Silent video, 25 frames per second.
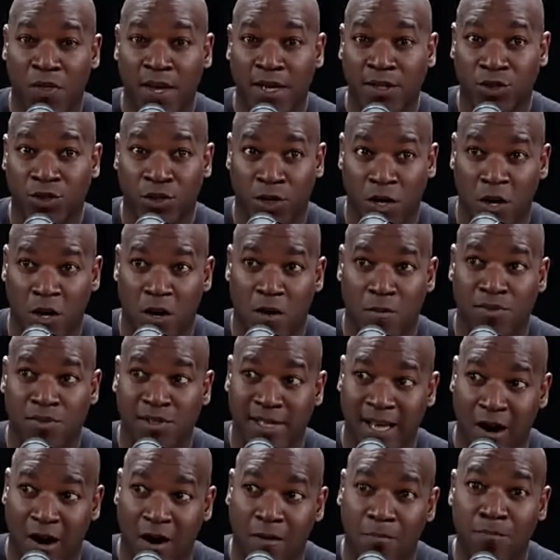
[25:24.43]
in terms
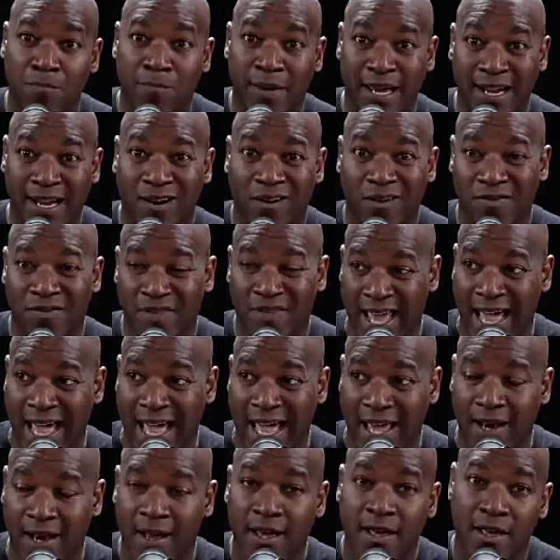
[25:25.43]
that are bigger
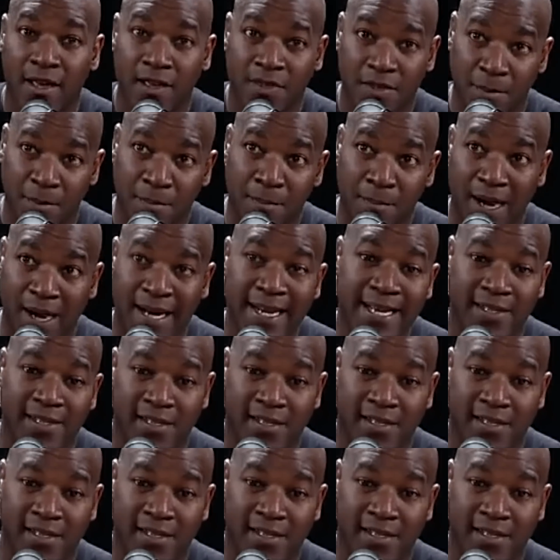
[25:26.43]
than the money